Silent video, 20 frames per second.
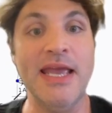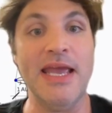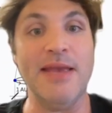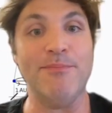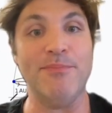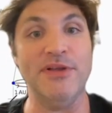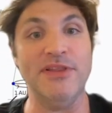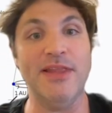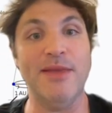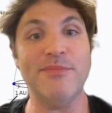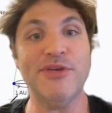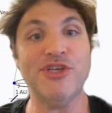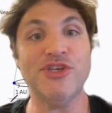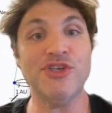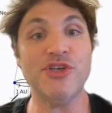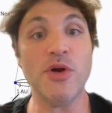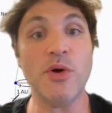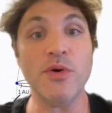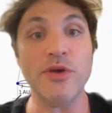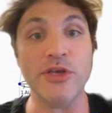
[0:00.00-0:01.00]
But let me
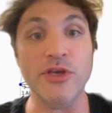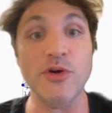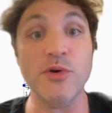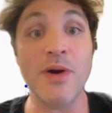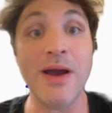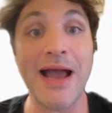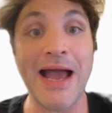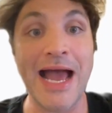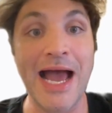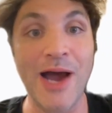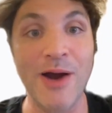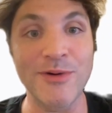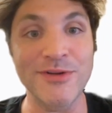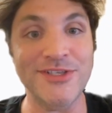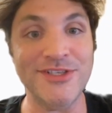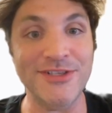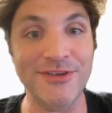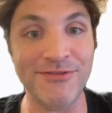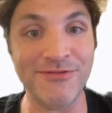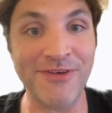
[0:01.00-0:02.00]
show you how
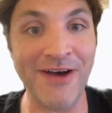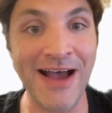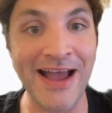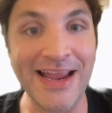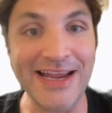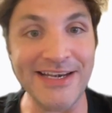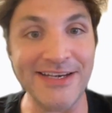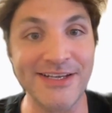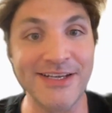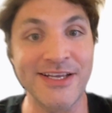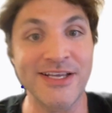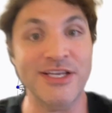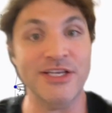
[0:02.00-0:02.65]
it's defined.